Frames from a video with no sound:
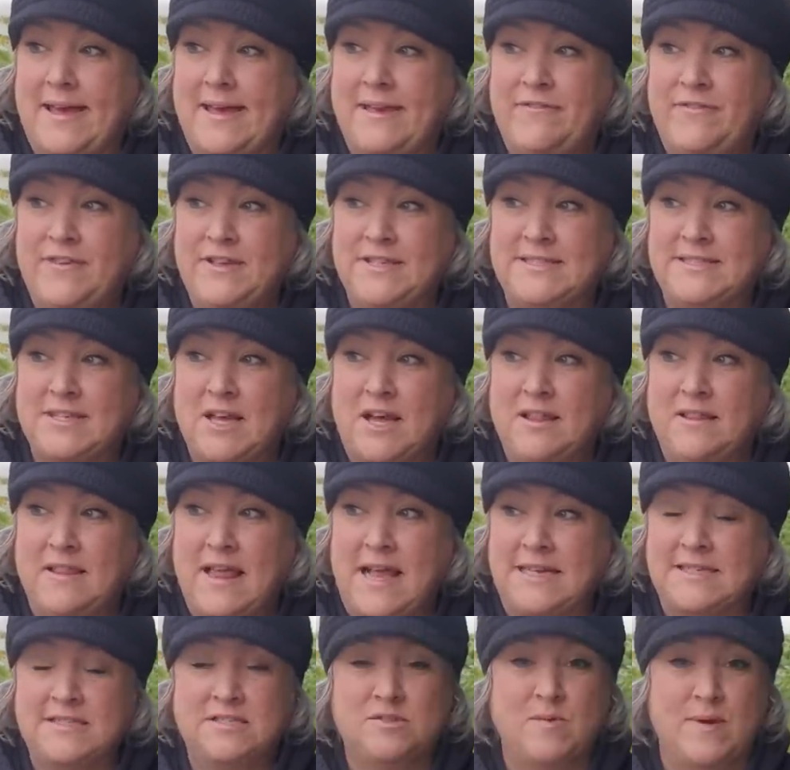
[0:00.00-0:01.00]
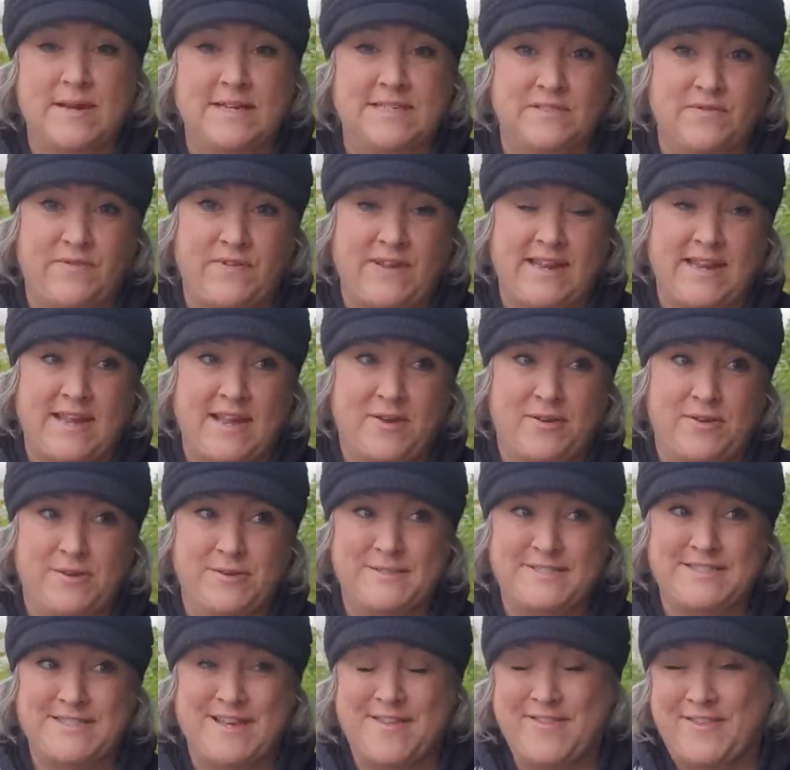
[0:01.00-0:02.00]
If you saw last week's video,
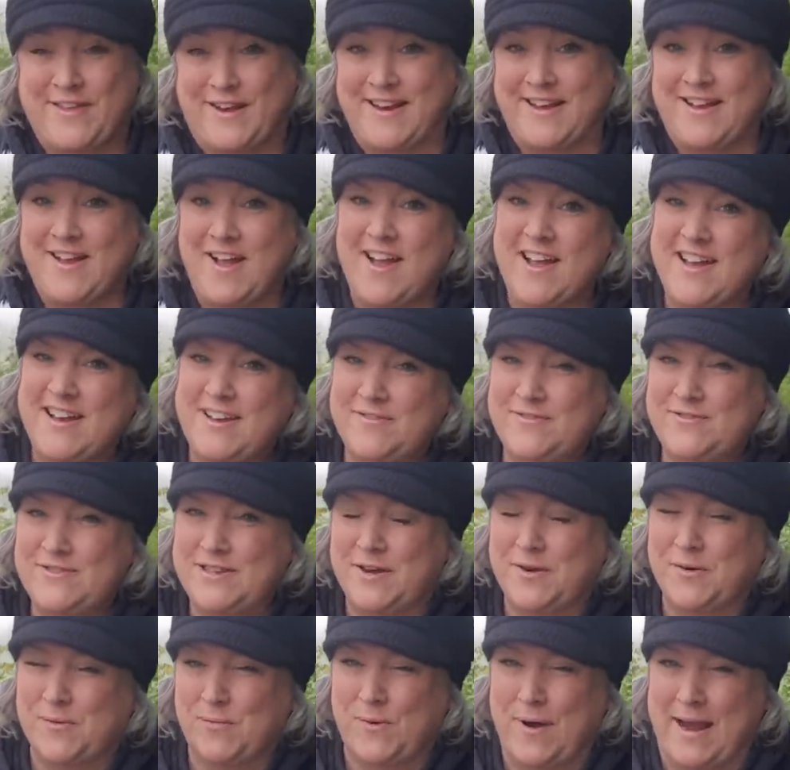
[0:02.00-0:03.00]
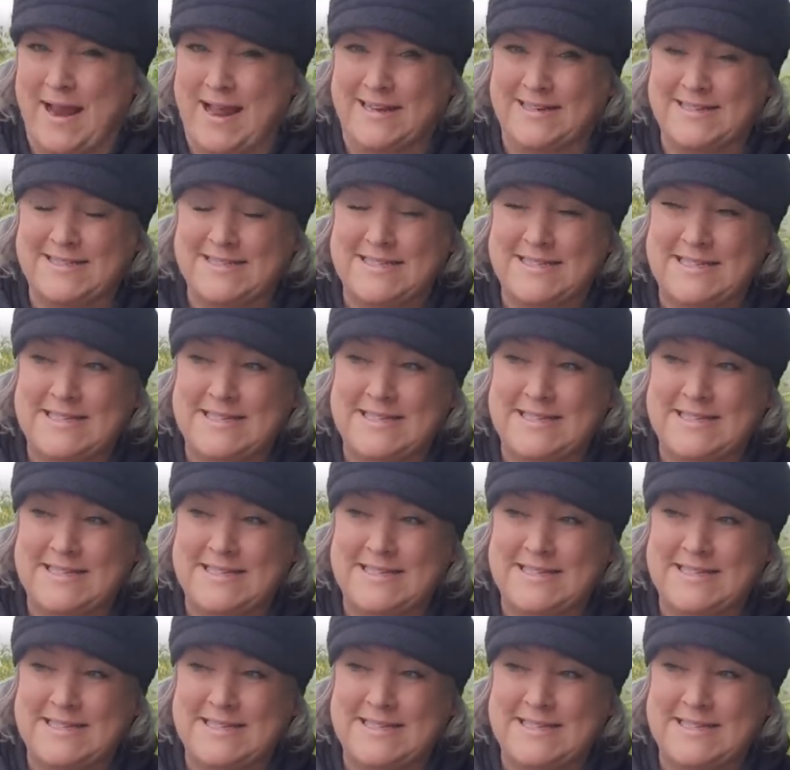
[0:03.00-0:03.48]
you saw that I kind of did a rant